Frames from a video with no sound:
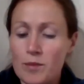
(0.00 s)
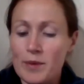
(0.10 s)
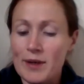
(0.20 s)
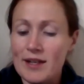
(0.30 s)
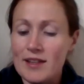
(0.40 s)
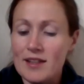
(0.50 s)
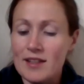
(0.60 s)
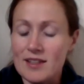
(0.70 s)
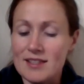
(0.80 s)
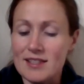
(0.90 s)
birth,
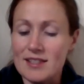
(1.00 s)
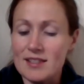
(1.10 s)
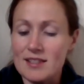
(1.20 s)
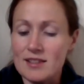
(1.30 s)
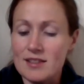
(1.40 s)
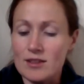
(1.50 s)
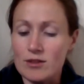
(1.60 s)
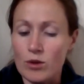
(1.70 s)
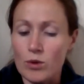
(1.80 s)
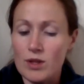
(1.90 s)
existence,
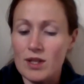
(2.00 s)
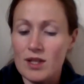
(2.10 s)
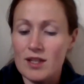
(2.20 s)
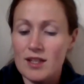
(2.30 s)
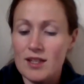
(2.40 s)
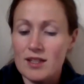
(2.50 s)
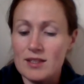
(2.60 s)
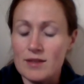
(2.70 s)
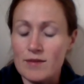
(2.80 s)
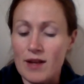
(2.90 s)
growth,
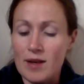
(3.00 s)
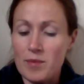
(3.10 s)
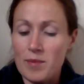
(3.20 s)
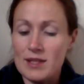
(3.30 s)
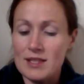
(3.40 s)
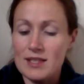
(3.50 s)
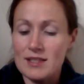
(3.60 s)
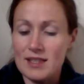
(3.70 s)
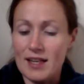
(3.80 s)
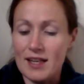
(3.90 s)
development,
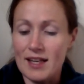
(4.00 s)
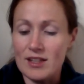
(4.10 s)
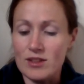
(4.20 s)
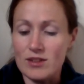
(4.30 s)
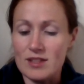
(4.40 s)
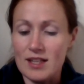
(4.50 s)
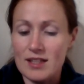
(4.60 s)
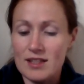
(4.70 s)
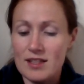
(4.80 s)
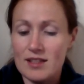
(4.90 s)
decay, or death,
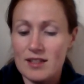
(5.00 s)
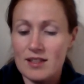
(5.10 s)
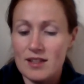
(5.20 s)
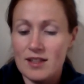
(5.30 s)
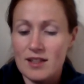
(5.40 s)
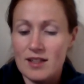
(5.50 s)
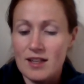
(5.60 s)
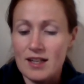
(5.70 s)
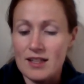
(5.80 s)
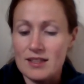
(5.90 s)

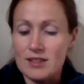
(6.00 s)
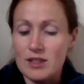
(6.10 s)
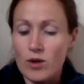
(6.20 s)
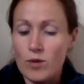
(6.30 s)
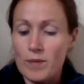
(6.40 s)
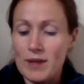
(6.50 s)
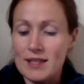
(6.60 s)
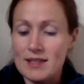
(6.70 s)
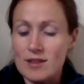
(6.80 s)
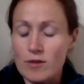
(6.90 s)
and no
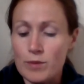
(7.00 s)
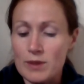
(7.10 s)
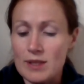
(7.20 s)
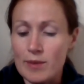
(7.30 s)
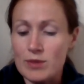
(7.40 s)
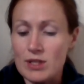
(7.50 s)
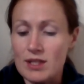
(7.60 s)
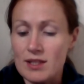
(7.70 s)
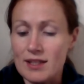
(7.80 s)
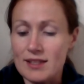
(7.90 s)
means of
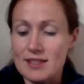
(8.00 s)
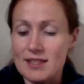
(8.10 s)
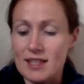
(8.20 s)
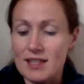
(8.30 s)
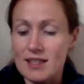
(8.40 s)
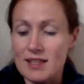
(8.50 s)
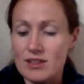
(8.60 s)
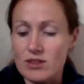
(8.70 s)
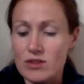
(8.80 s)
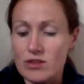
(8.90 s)
perception like skin and
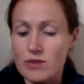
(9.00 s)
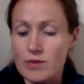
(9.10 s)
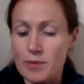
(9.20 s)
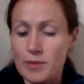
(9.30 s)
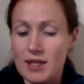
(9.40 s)
others for me.